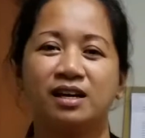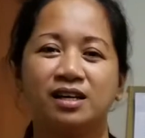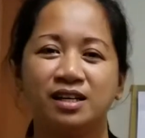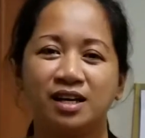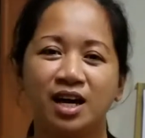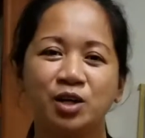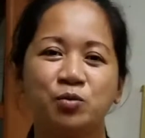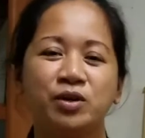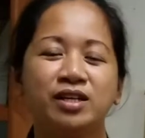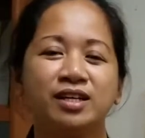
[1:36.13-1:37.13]
I
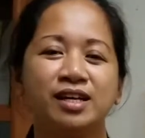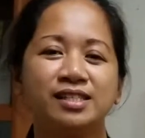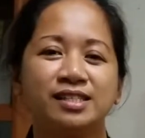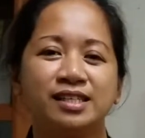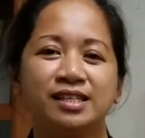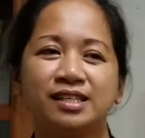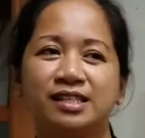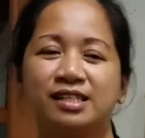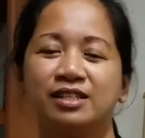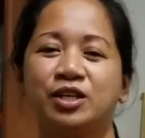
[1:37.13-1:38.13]
work as
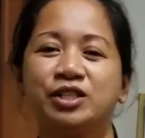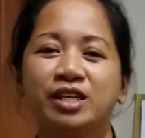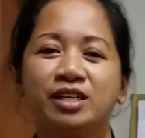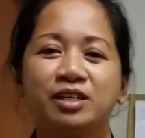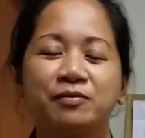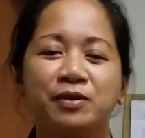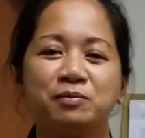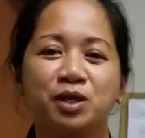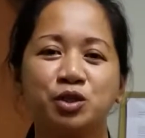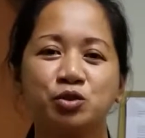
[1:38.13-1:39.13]
a caretaker
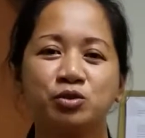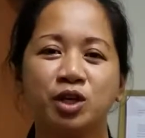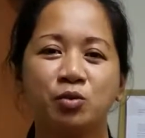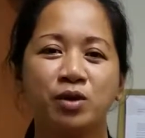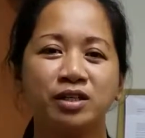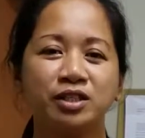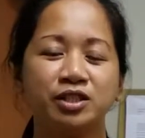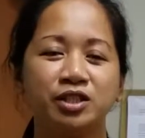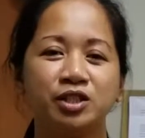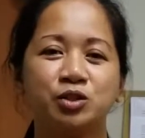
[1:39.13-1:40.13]
from Taichung, Taiwan in
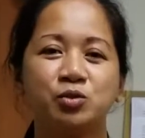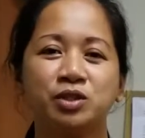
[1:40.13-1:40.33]
the year 2004-2006.